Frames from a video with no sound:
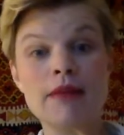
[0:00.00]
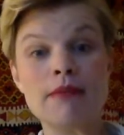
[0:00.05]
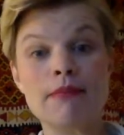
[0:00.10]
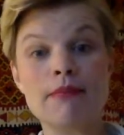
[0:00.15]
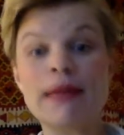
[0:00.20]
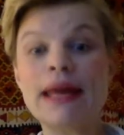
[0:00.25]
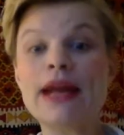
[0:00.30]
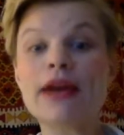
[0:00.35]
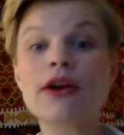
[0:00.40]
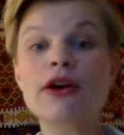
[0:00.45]

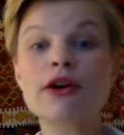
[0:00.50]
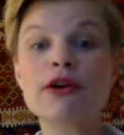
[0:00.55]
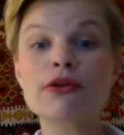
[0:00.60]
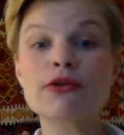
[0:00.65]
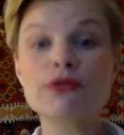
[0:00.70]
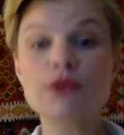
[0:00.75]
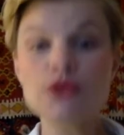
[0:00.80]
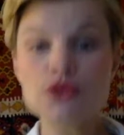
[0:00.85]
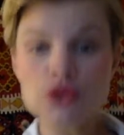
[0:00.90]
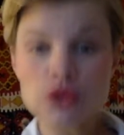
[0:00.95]
better
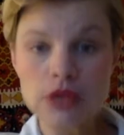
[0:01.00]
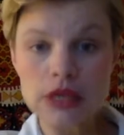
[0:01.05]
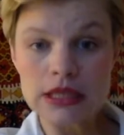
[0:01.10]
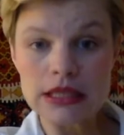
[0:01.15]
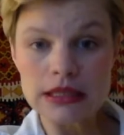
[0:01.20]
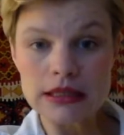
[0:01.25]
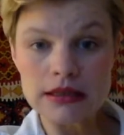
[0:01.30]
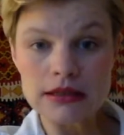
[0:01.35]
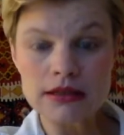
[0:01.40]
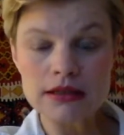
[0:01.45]
food
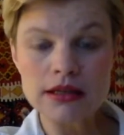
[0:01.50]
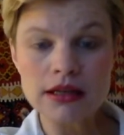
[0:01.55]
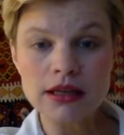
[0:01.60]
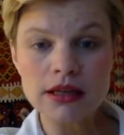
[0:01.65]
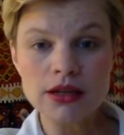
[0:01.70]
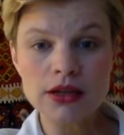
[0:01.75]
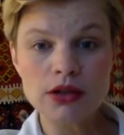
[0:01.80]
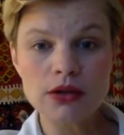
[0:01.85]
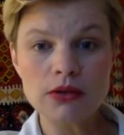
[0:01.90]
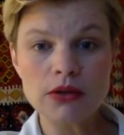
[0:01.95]
choices.
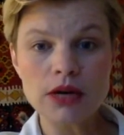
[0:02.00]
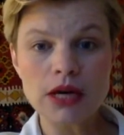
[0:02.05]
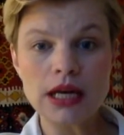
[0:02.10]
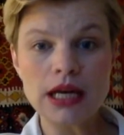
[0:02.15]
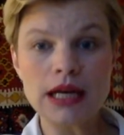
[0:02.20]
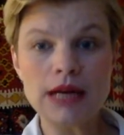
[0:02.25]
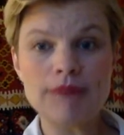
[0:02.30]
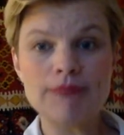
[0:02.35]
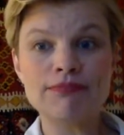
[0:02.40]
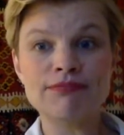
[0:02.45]
You
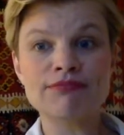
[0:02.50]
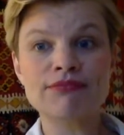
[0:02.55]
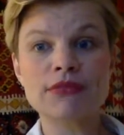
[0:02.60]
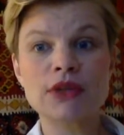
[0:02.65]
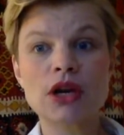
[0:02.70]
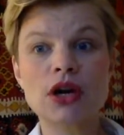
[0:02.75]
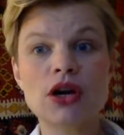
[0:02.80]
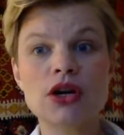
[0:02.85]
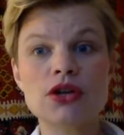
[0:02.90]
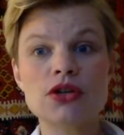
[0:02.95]

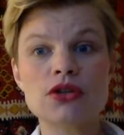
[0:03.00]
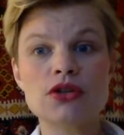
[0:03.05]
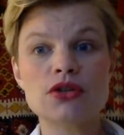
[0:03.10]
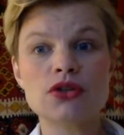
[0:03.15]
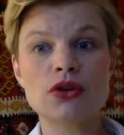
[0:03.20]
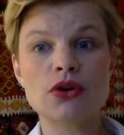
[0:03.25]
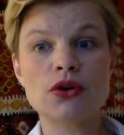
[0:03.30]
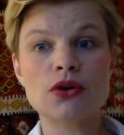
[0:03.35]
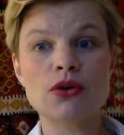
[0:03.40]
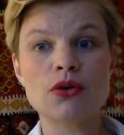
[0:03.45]
aren't
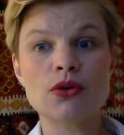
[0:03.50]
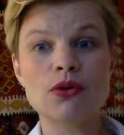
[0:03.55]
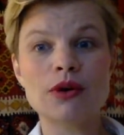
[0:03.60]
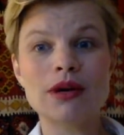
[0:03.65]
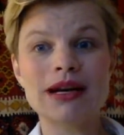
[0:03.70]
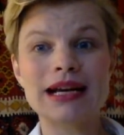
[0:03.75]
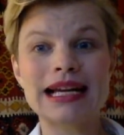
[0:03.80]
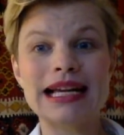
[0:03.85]
so